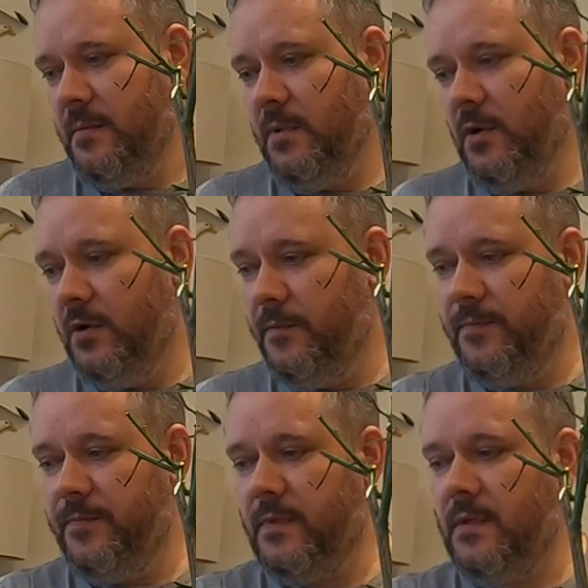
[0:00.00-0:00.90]
but
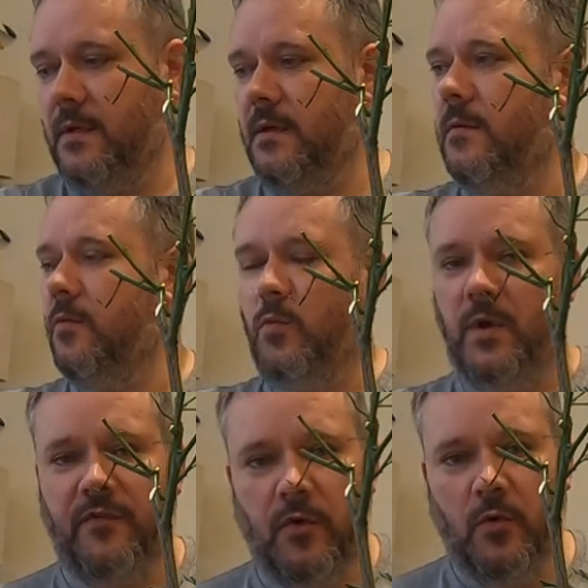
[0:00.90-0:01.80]

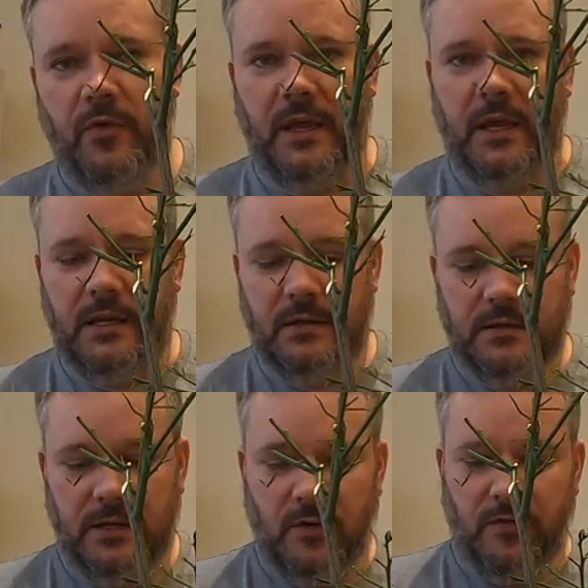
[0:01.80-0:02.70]
with all the
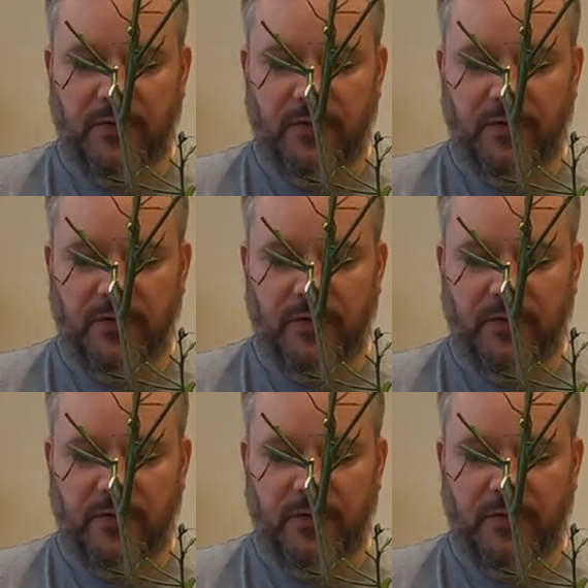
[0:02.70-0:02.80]
little